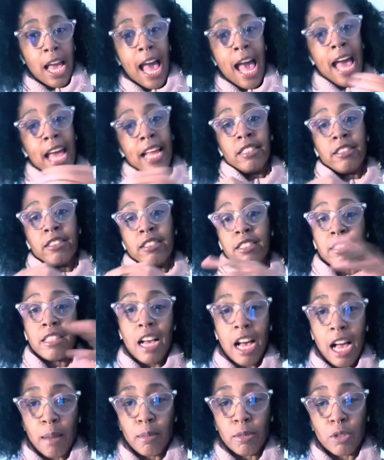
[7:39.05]
at the
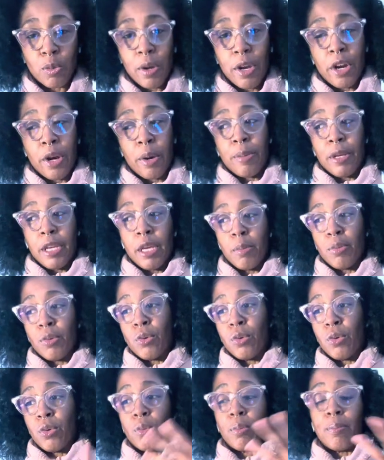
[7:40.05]
times where
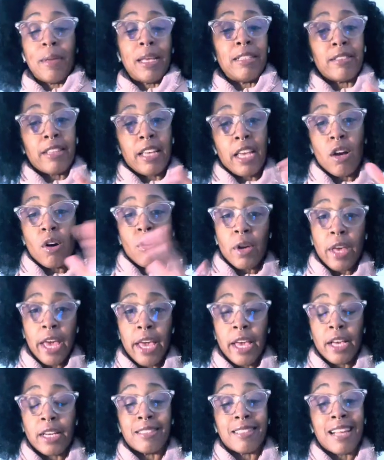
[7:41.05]
people may say,
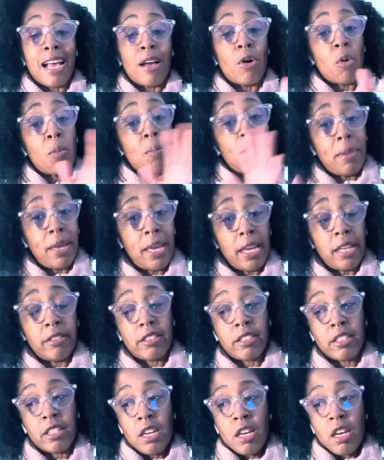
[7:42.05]
okay, because I
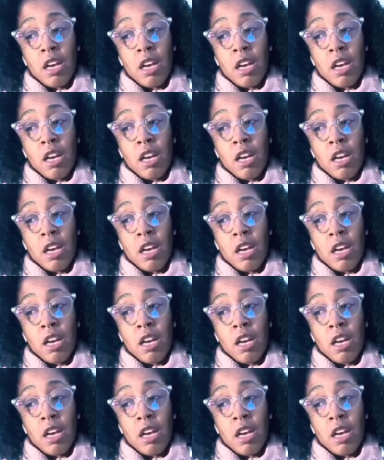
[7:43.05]
omit